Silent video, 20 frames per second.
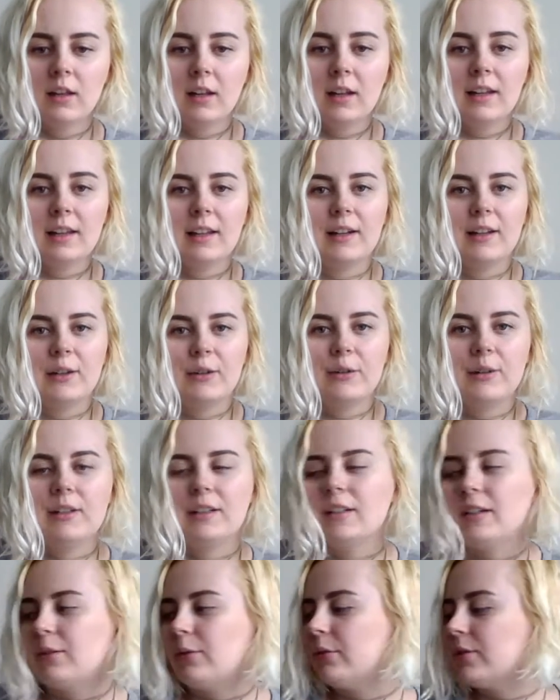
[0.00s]
Hello.
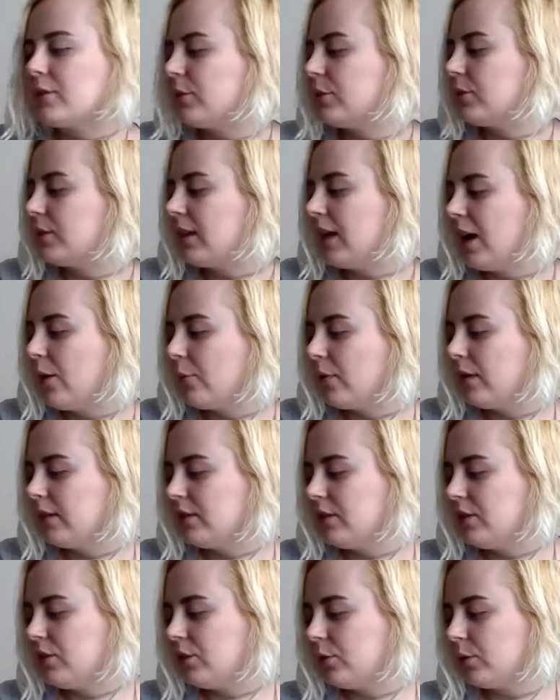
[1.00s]
So today I wanted
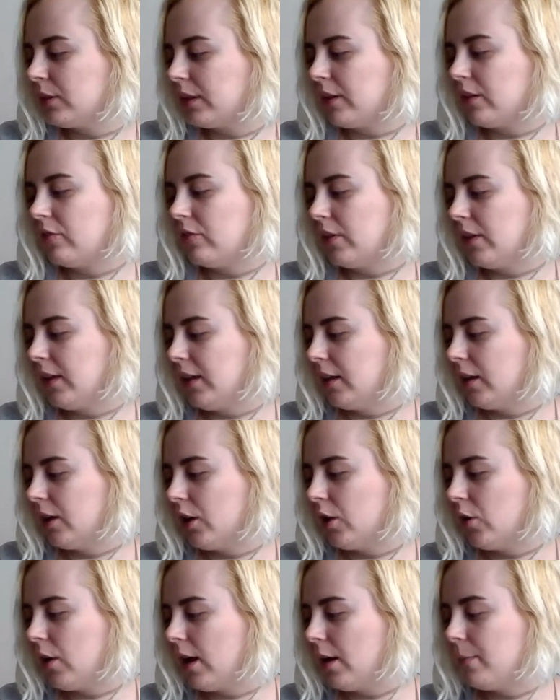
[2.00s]
to do a little
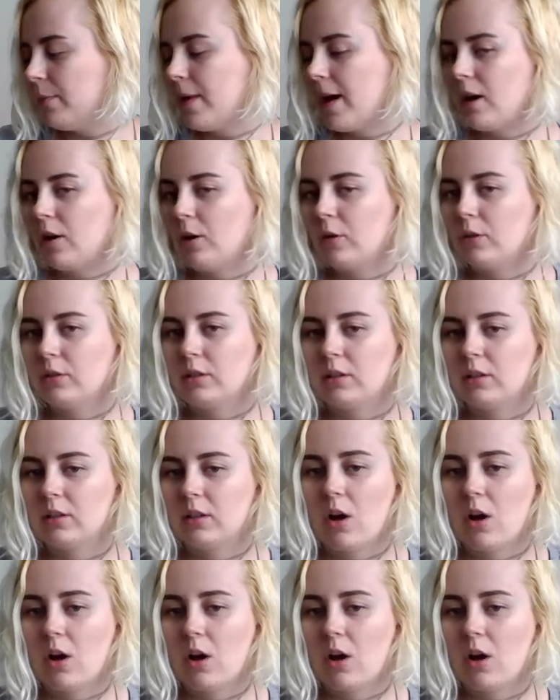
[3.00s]
video about